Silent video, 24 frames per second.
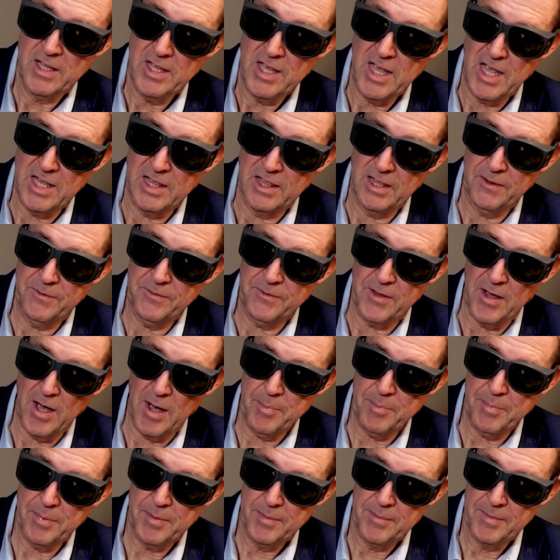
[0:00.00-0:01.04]
and lift
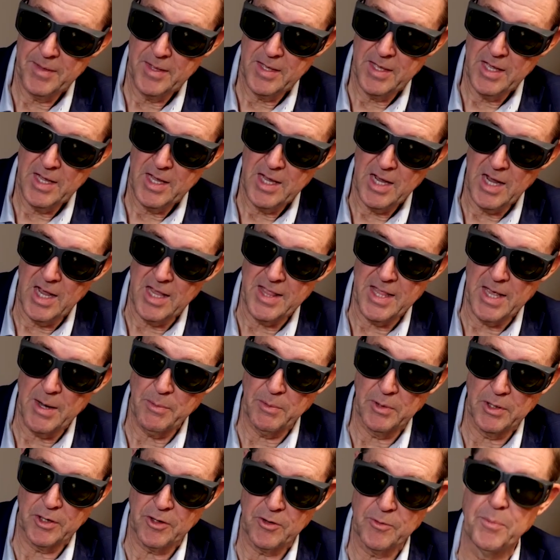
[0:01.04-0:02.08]
up, and that
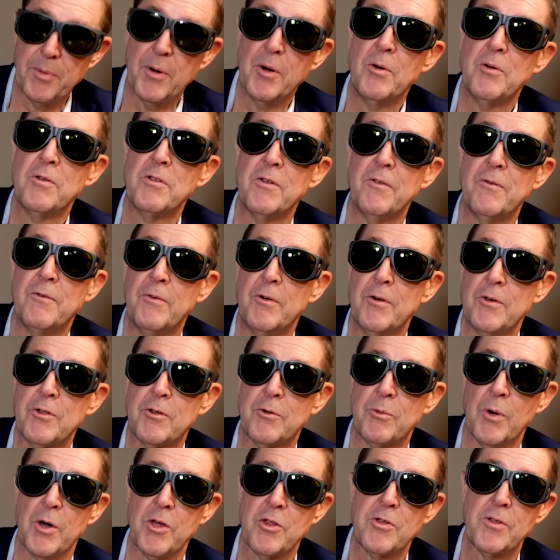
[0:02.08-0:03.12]
will expose the foot
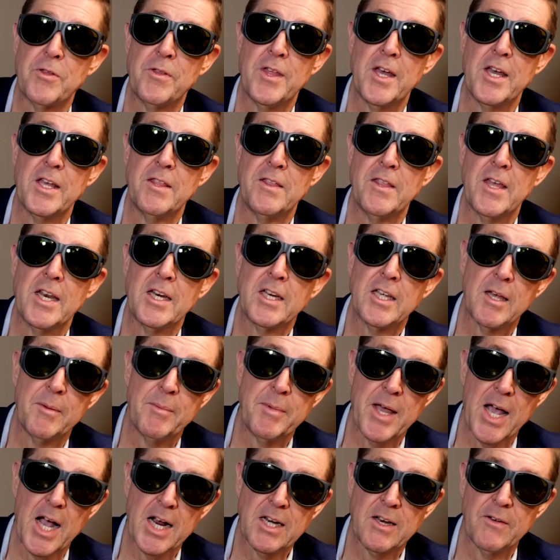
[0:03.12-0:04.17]
switch that then can
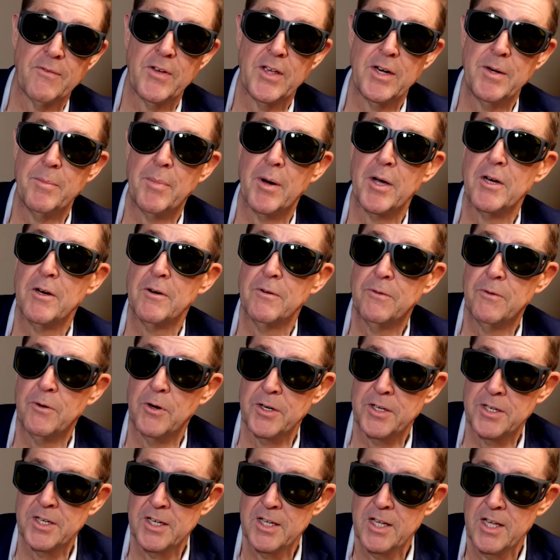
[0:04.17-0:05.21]
be activated by your
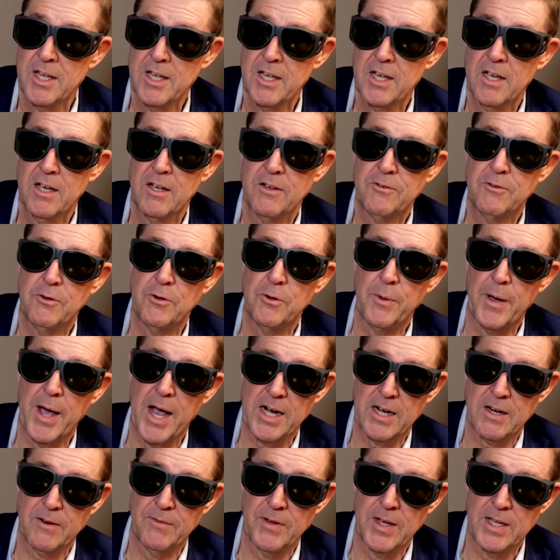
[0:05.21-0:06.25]
foot to
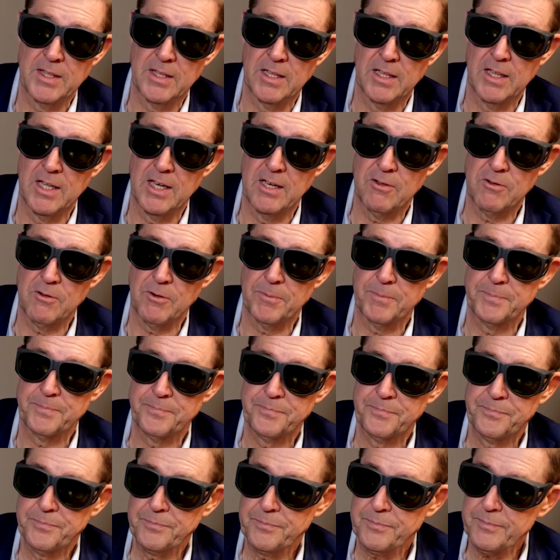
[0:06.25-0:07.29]
activate the laser.
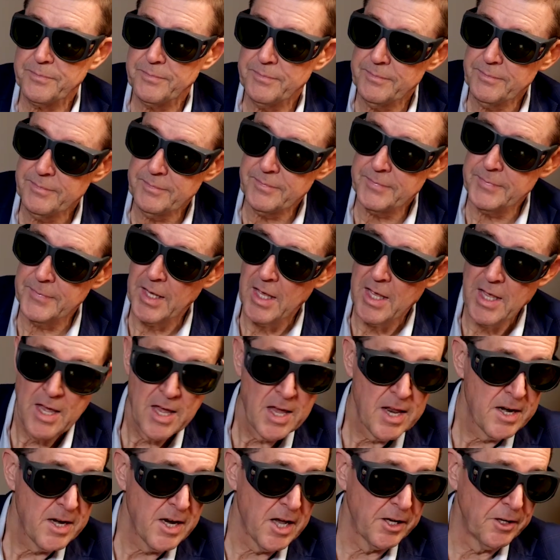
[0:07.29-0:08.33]

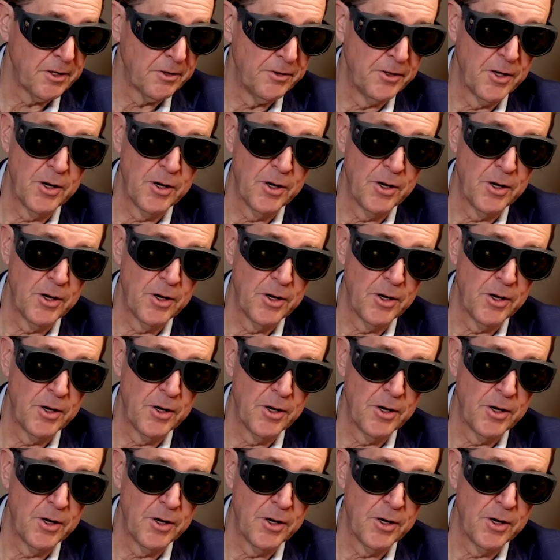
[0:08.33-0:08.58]
Now you'll